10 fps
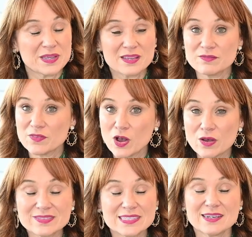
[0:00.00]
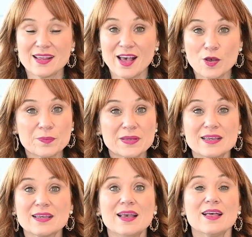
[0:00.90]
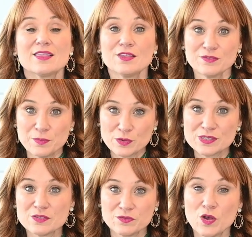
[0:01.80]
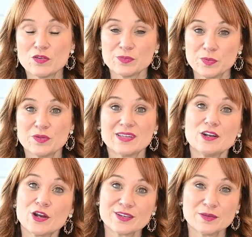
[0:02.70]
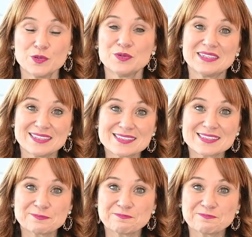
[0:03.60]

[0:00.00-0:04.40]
be involved in helping the most vulnerable in our communities.